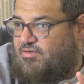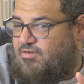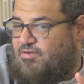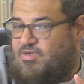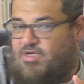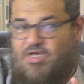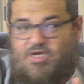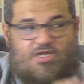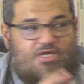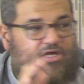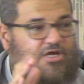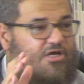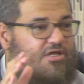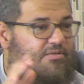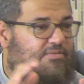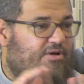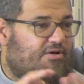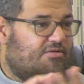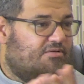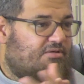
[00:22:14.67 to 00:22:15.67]
And he kicked
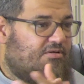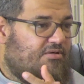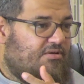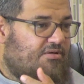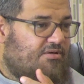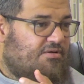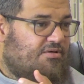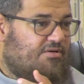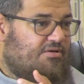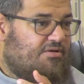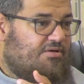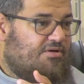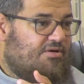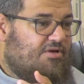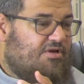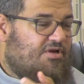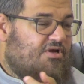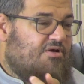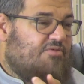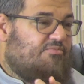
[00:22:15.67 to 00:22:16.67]
him out.
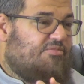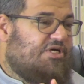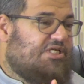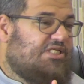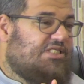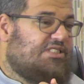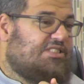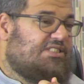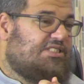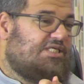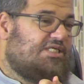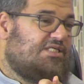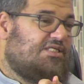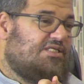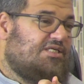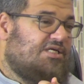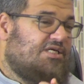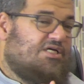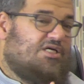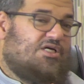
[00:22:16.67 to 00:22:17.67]
But he said,
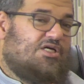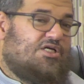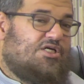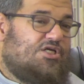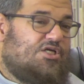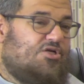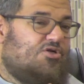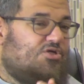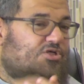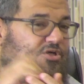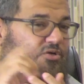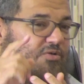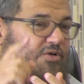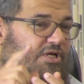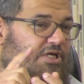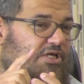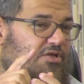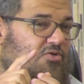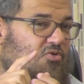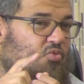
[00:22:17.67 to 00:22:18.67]
Shaykh
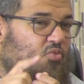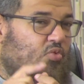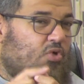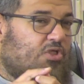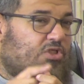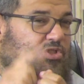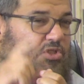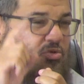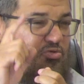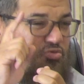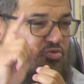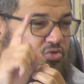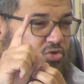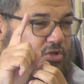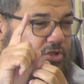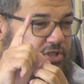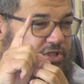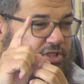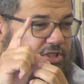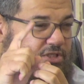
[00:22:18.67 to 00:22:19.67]
Waleed, what
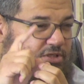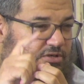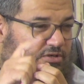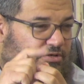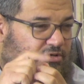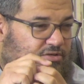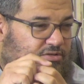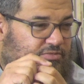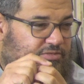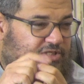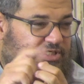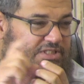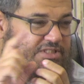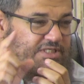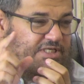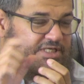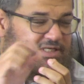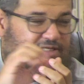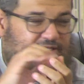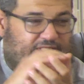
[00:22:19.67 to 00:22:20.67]
really hurts me is
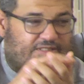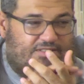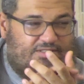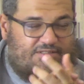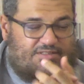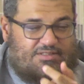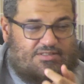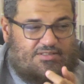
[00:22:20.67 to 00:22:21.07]
not this.